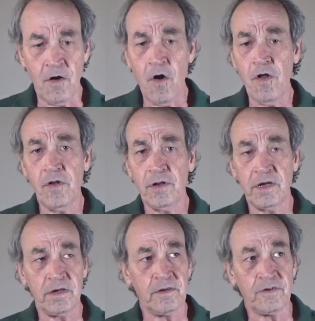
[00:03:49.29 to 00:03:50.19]

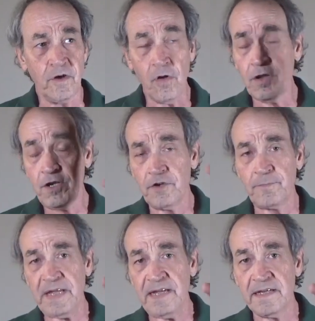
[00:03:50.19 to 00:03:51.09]
all
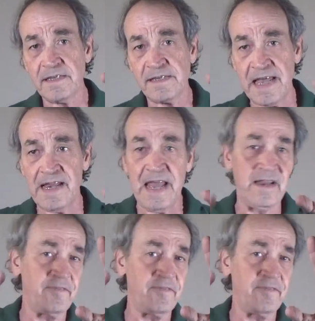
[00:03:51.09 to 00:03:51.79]
Europeans and